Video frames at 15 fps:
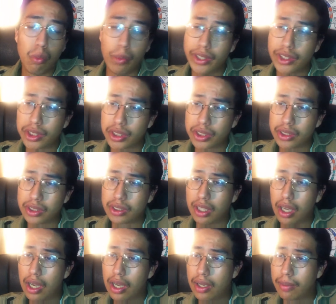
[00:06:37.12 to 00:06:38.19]
we just
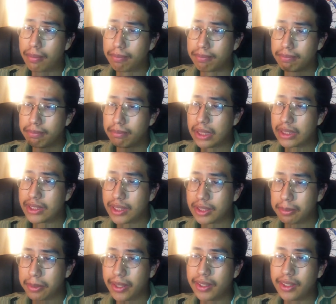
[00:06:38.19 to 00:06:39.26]
must
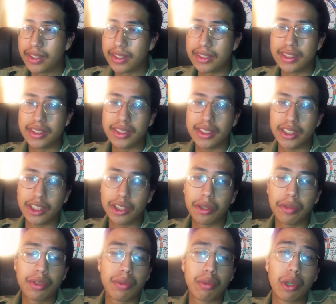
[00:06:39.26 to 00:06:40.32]
explain things in detail
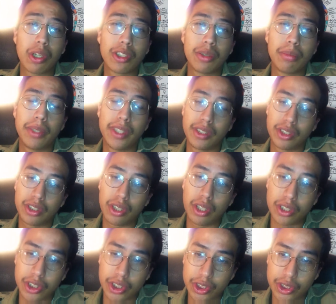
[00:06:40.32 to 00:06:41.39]
if we want to be
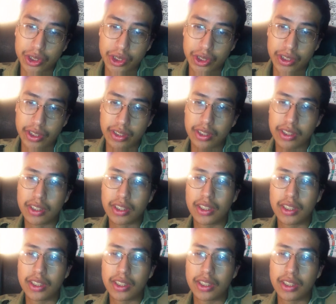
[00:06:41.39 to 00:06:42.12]
understood.